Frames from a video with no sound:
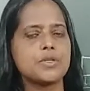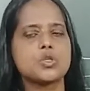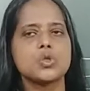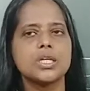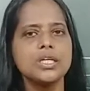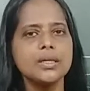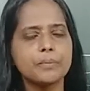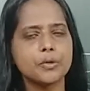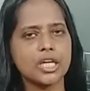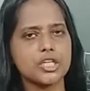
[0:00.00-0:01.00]
So the
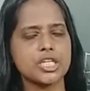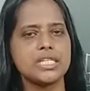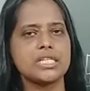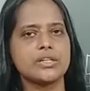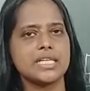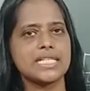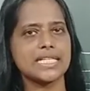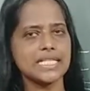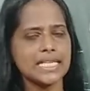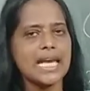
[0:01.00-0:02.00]
production
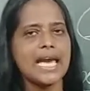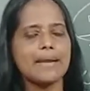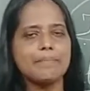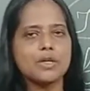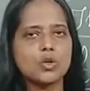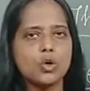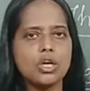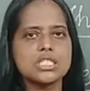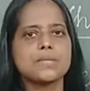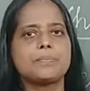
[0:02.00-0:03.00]
increases, and
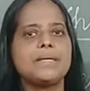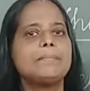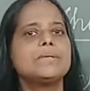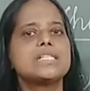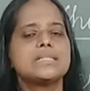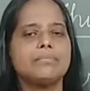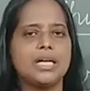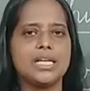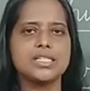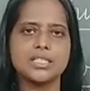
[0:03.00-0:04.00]
because people
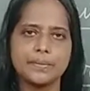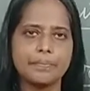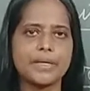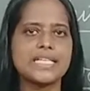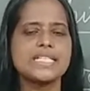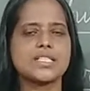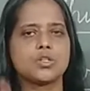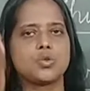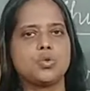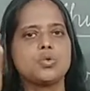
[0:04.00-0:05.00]
demand, the price
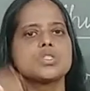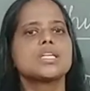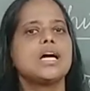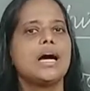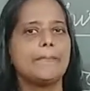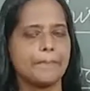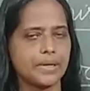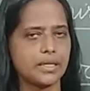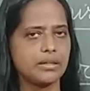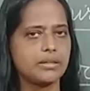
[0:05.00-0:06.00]
goes up,
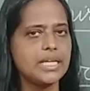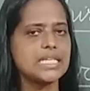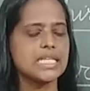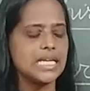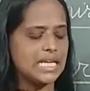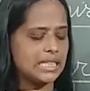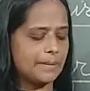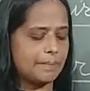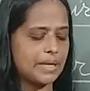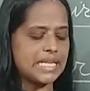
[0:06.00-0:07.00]
right?
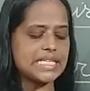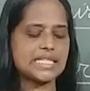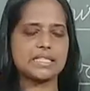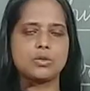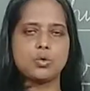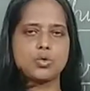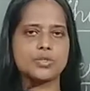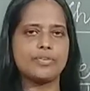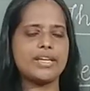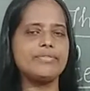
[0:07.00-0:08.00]
The price
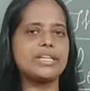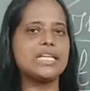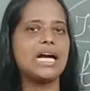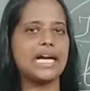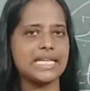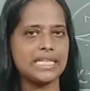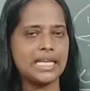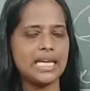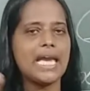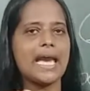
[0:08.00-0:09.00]
goes very, very high.
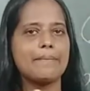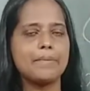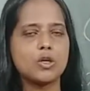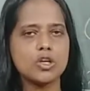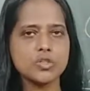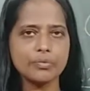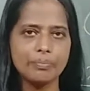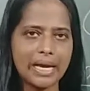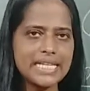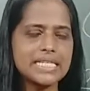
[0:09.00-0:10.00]
And because of
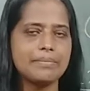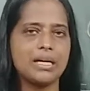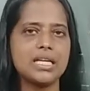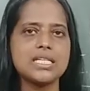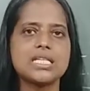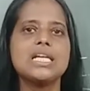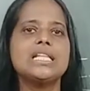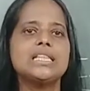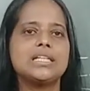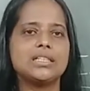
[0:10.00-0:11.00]
my demand,
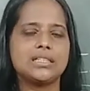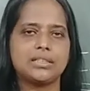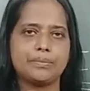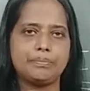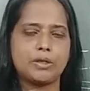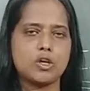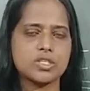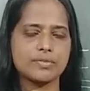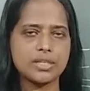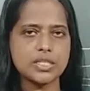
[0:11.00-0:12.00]

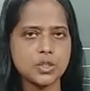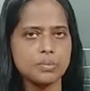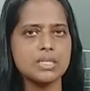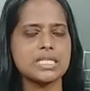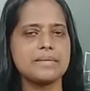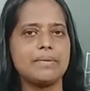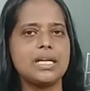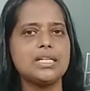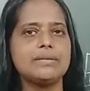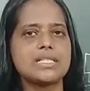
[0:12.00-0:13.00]
because of consumers'
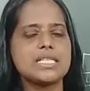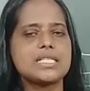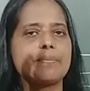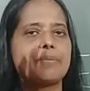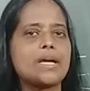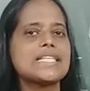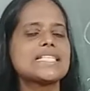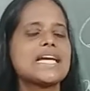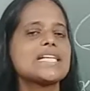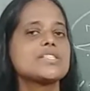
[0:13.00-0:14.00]
demand, since the
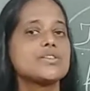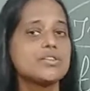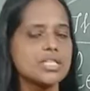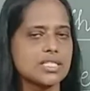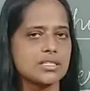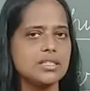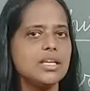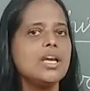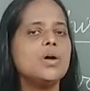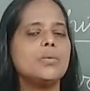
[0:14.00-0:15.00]
price has
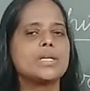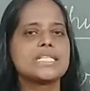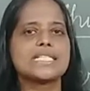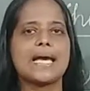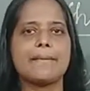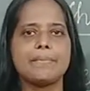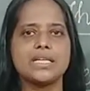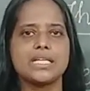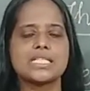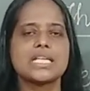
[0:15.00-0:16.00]
risen, what is
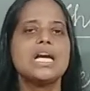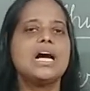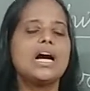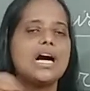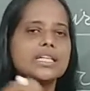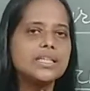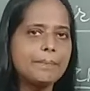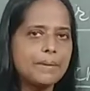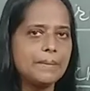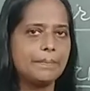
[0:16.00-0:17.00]
happening is other
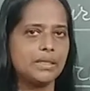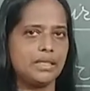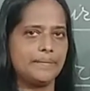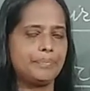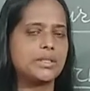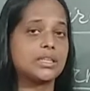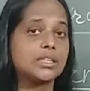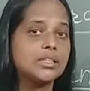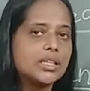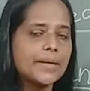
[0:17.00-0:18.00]
people, the
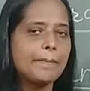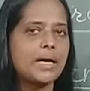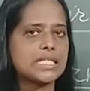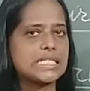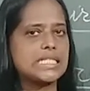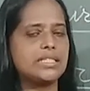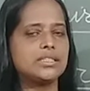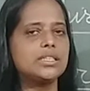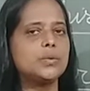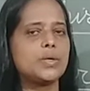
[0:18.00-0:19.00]
third party
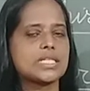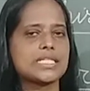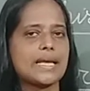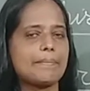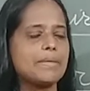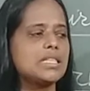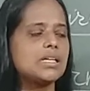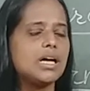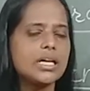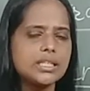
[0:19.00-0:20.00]
here, what is happening,
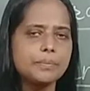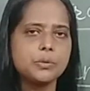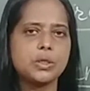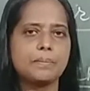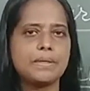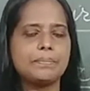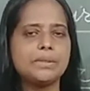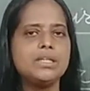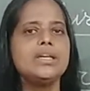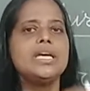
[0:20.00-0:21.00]
the other poor
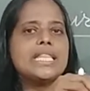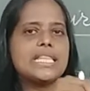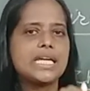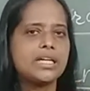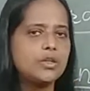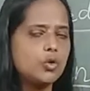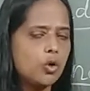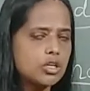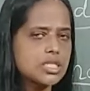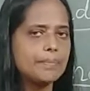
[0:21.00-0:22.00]
people, they are
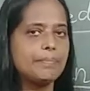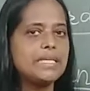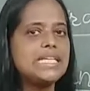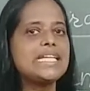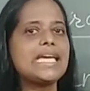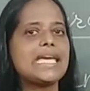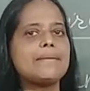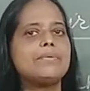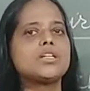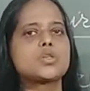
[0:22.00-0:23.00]
not being
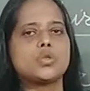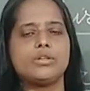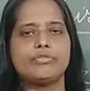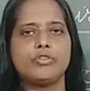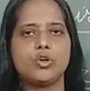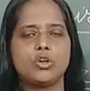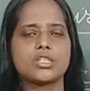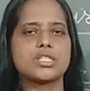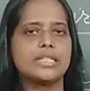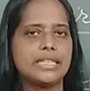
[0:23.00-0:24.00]
able to
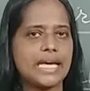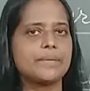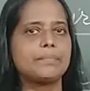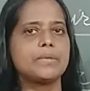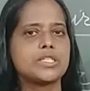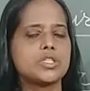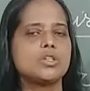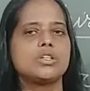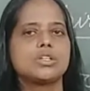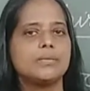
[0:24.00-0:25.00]
afford that
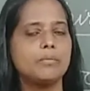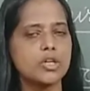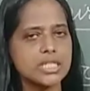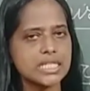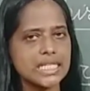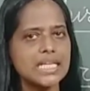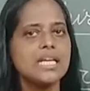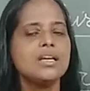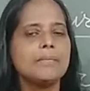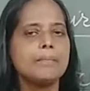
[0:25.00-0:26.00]
particular
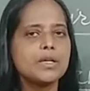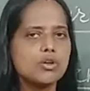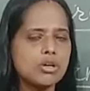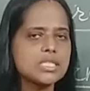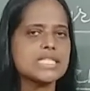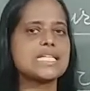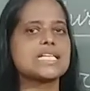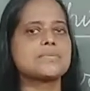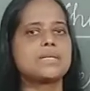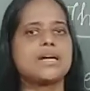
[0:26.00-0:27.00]
commodity because it
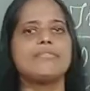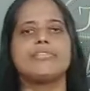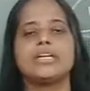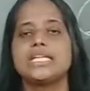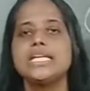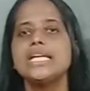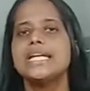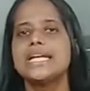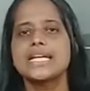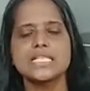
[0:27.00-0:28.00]
has become
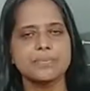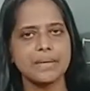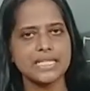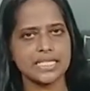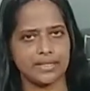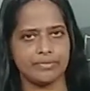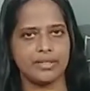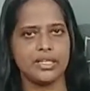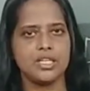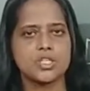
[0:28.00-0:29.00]
very
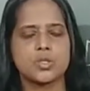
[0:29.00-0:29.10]
expensive.